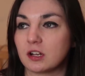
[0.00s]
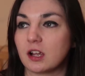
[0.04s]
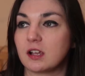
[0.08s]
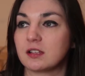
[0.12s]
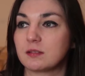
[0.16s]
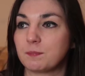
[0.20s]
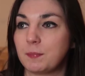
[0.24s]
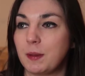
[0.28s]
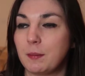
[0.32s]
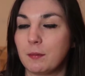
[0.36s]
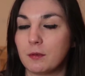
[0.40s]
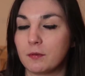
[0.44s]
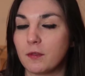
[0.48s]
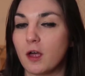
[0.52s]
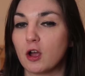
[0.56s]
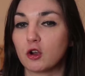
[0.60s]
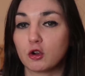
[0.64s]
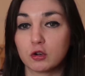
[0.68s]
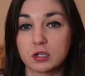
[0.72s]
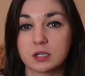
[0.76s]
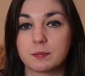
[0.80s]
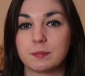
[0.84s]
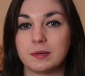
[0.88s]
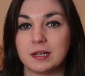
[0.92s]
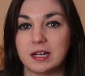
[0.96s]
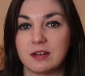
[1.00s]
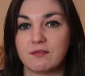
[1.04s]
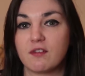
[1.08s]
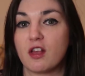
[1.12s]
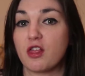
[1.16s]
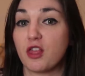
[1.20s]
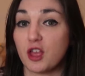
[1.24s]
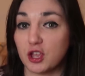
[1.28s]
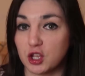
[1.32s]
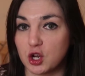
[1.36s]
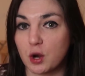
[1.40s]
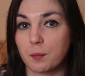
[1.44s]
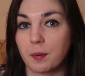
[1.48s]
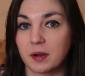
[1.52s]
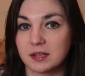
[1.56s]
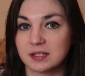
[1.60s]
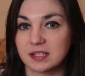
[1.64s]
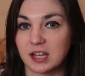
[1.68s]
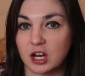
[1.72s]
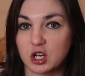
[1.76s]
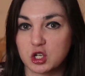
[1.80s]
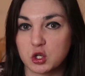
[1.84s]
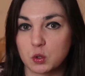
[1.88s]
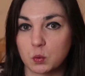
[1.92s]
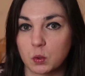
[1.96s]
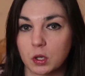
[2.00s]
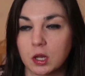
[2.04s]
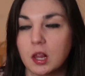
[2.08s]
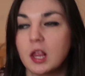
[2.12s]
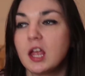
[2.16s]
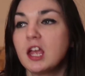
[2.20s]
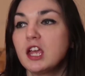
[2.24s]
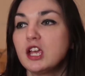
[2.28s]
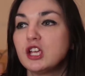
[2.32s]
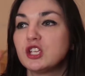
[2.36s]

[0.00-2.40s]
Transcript: because people are not going to believe that you're bisexual.